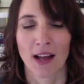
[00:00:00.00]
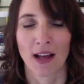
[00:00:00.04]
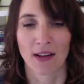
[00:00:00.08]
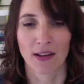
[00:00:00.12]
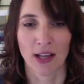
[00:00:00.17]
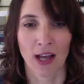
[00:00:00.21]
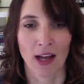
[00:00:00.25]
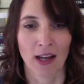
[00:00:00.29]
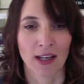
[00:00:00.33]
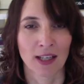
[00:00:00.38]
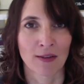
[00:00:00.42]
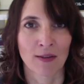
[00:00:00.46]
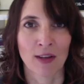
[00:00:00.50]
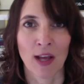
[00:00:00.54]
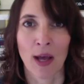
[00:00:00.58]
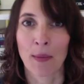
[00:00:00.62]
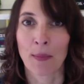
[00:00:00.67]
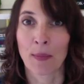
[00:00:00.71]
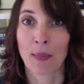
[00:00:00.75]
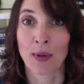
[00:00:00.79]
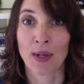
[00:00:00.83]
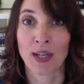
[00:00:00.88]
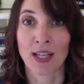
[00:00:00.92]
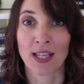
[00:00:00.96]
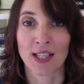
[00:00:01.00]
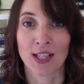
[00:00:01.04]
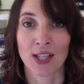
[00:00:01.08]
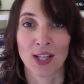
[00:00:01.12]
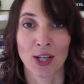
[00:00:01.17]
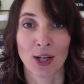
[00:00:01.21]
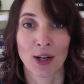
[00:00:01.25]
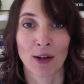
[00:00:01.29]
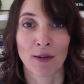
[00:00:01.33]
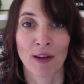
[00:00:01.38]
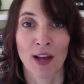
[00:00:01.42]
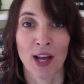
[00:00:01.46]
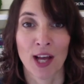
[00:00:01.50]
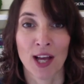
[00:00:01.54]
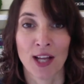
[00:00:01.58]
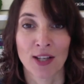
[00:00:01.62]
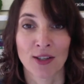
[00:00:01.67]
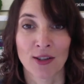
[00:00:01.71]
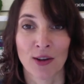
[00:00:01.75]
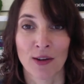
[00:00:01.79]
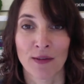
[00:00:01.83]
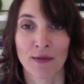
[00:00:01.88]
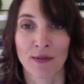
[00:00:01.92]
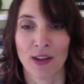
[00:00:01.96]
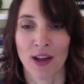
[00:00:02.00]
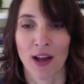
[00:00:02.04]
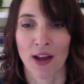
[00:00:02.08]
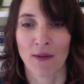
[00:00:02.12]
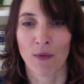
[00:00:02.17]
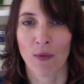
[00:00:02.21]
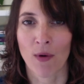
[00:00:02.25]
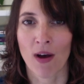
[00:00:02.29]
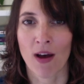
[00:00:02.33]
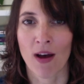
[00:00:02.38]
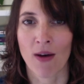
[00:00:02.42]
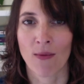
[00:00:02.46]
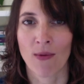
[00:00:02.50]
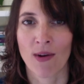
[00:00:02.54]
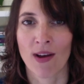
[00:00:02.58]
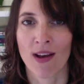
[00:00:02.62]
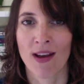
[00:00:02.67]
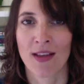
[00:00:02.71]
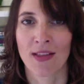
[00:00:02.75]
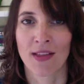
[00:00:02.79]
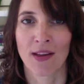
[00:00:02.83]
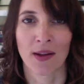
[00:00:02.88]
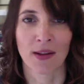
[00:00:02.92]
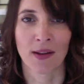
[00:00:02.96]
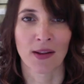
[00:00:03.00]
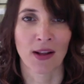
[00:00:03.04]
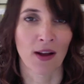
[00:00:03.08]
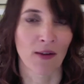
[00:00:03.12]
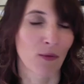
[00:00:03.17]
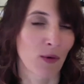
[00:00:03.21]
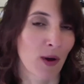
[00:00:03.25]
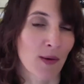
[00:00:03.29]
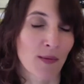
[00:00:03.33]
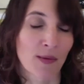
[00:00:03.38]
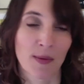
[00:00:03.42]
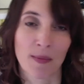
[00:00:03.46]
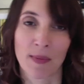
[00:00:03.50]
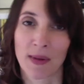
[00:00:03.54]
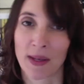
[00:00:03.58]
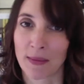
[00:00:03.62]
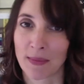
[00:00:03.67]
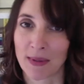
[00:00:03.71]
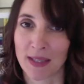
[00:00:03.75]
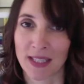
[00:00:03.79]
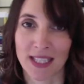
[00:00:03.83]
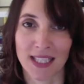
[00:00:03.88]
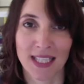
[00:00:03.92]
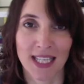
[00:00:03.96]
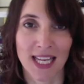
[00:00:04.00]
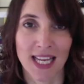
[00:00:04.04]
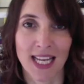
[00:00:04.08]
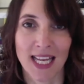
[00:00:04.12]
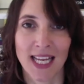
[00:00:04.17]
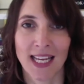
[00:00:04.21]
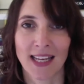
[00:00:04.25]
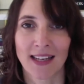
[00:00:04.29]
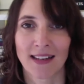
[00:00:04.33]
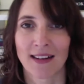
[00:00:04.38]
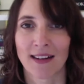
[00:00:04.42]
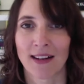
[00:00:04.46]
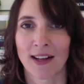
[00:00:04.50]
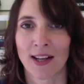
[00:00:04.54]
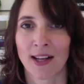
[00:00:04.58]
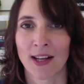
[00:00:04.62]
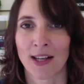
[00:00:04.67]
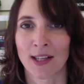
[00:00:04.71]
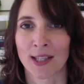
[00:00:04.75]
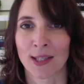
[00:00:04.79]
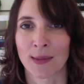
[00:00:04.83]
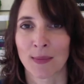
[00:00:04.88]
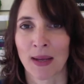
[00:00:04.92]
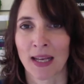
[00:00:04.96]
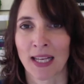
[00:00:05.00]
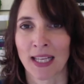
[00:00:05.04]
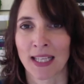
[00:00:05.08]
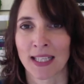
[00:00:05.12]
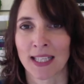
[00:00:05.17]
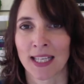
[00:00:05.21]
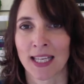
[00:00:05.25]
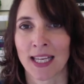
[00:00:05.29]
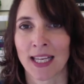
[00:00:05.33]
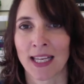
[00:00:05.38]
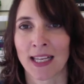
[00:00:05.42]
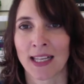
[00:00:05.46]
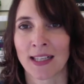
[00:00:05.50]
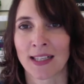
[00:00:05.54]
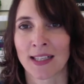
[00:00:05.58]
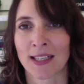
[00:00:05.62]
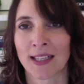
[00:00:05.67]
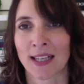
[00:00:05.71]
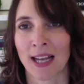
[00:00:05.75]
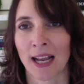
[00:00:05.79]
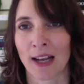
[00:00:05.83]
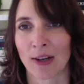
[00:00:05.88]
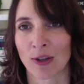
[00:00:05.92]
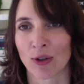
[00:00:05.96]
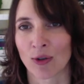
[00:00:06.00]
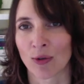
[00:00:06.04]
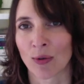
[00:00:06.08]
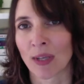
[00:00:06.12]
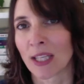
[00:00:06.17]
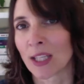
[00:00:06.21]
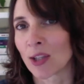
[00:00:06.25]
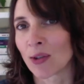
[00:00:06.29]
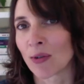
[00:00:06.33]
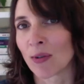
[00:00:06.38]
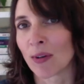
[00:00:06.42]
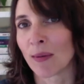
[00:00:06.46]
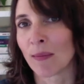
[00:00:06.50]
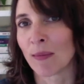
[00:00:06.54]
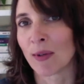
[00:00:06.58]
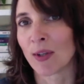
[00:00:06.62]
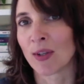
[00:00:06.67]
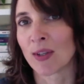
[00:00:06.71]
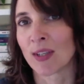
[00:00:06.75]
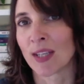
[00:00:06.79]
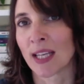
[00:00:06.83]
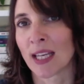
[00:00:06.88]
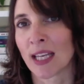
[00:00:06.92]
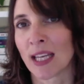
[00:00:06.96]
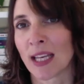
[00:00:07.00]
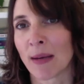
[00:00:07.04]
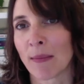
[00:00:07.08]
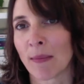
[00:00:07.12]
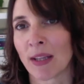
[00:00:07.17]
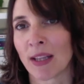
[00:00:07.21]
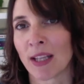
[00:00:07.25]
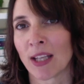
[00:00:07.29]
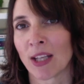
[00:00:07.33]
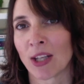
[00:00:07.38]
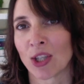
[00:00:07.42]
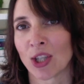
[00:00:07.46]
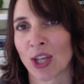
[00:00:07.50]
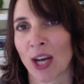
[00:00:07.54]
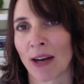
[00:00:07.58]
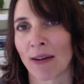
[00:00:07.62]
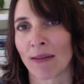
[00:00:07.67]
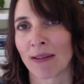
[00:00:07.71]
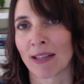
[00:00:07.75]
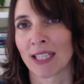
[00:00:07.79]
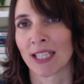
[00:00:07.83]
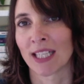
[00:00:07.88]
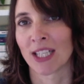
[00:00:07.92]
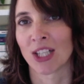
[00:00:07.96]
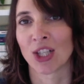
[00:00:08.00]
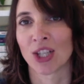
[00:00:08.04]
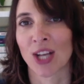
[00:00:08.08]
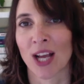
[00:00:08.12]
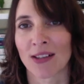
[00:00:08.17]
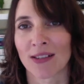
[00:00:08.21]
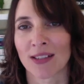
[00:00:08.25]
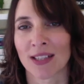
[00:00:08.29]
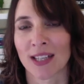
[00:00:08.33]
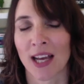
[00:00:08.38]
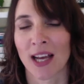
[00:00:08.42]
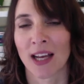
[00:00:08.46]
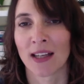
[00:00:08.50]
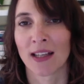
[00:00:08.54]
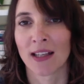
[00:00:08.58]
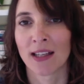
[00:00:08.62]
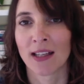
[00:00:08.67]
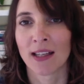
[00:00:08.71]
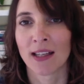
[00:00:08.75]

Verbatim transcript: Kind of companies that you'll have heard of that I've worked with, I've worked with B B C and Hearst Magazines, Natural History Museum and the charity Shelter.